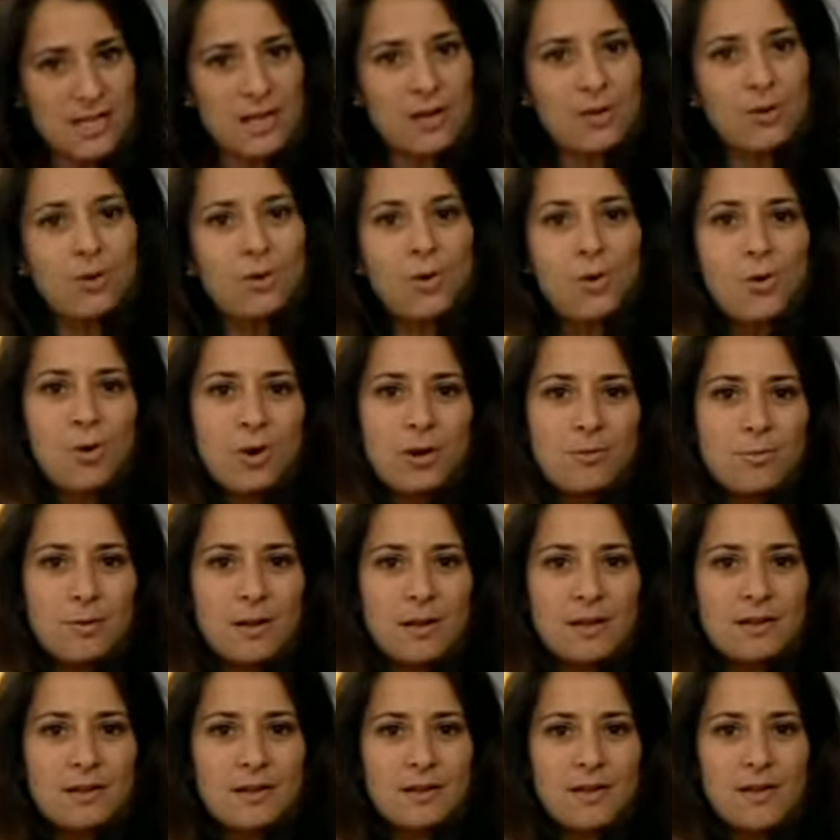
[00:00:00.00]
single
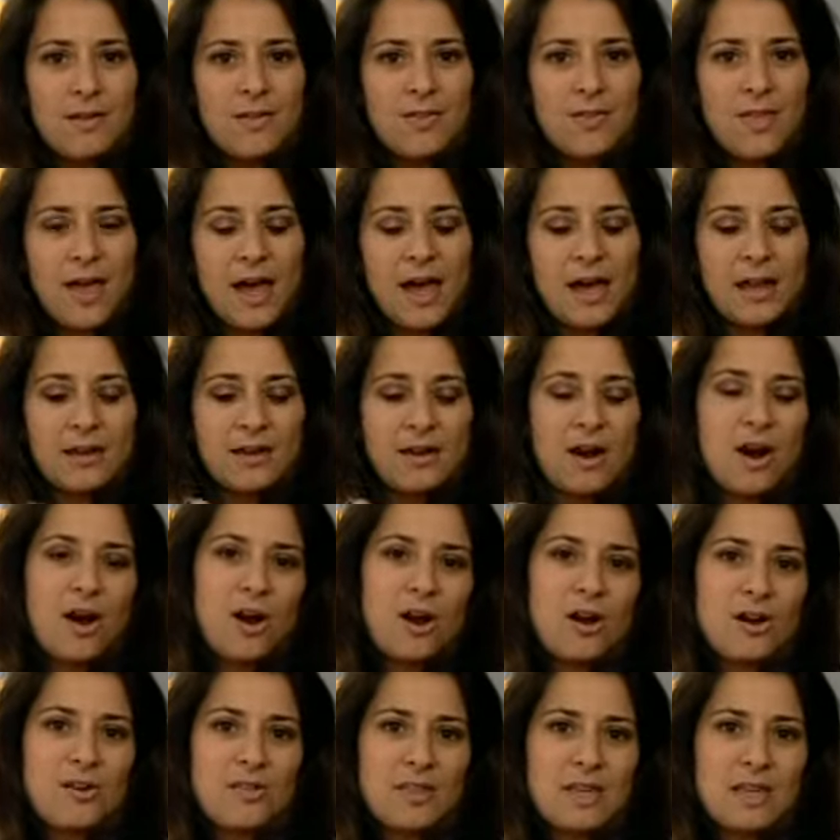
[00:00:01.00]
orbit that
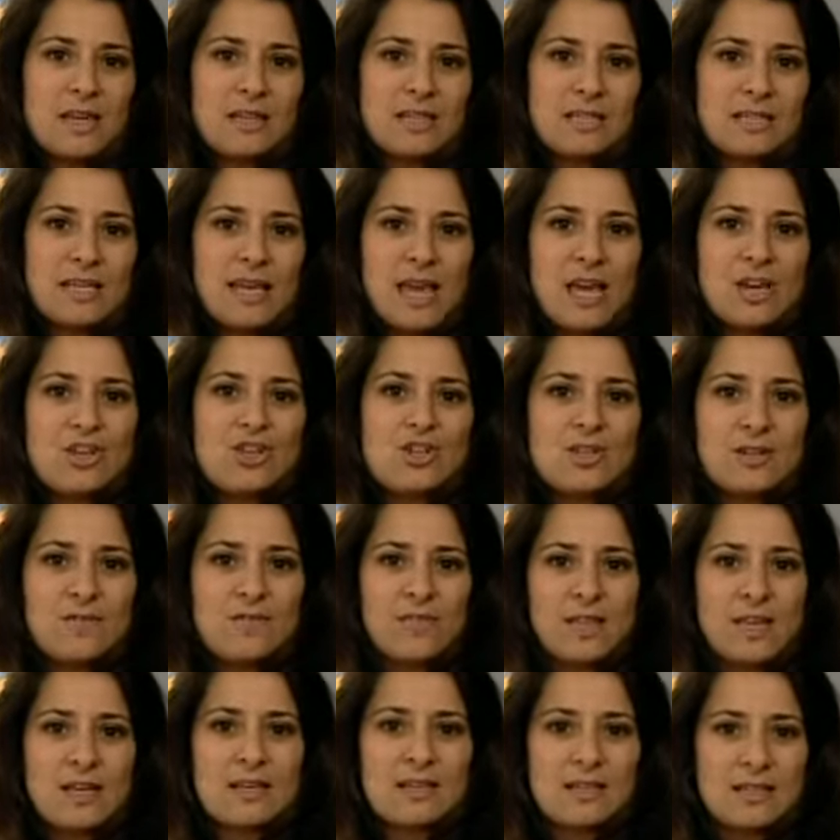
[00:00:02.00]
are the indication
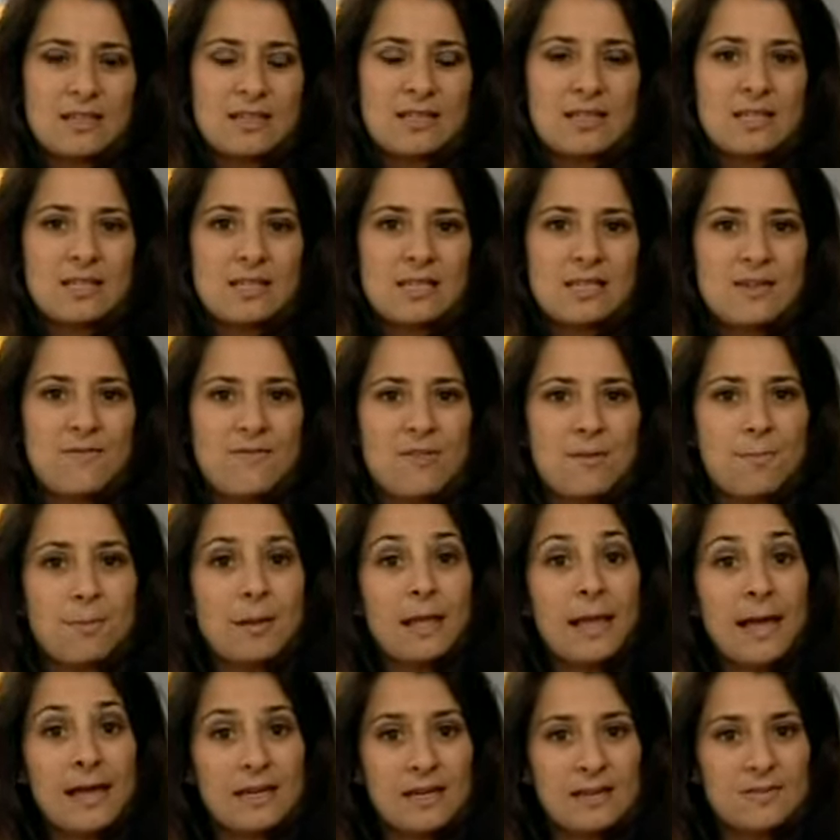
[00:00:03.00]
of the existence of the
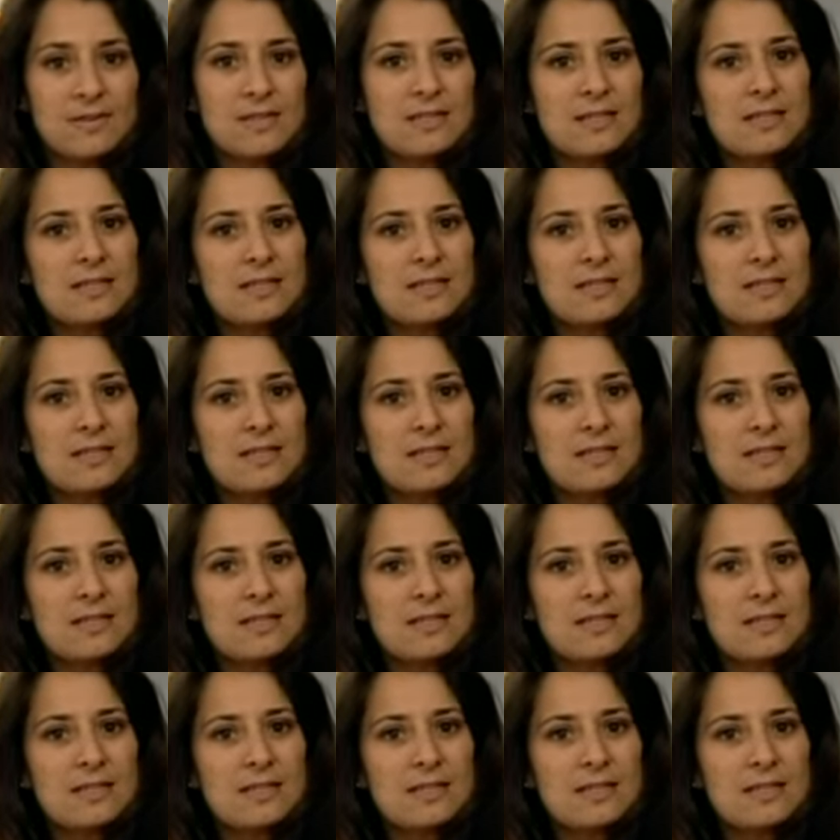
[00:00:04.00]
planet.